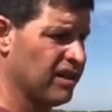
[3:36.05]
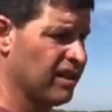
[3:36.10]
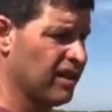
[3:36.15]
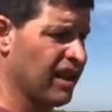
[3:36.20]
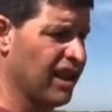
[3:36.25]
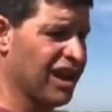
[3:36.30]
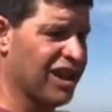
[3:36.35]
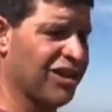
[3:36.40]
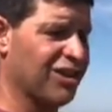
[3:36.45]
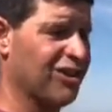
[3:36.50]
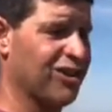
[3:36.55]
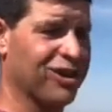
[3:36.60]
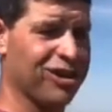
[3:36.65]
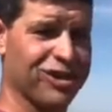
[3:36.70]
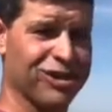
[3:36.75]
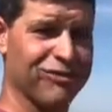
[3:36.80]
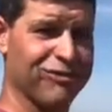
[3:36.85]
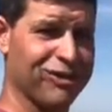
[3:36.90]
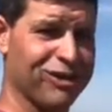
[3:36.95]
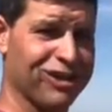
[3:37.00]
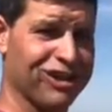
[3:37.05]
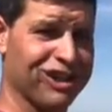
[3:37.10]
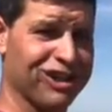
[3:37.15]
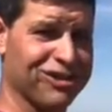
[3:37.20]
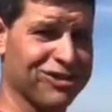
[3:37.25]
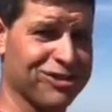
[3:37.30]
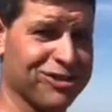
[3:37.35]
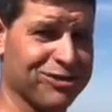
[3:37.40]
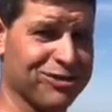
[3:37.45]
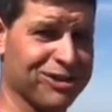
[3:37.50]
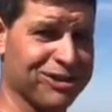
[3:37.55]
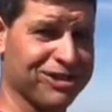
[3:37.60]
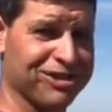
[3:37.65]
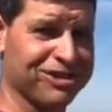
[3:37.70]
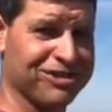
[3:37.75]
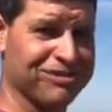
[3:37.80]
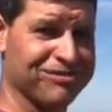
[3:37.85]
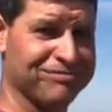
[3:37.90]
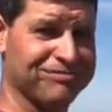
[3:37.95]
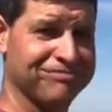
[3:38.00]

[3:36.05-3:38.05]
cattle are your fertilizer source.